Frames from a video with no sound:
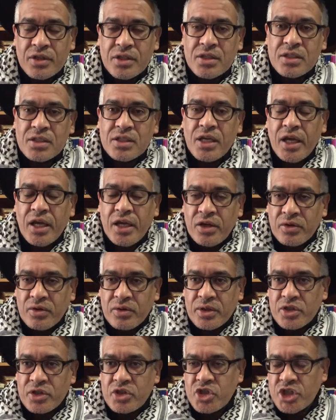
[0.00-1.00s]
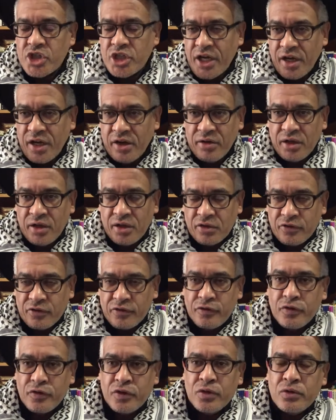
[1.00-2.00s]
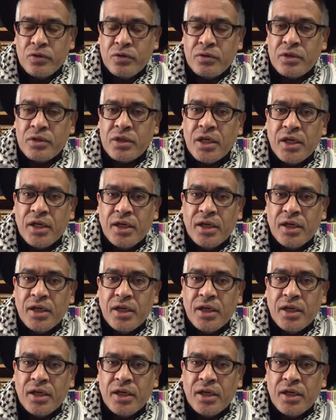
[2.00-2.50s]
sacred sharing of food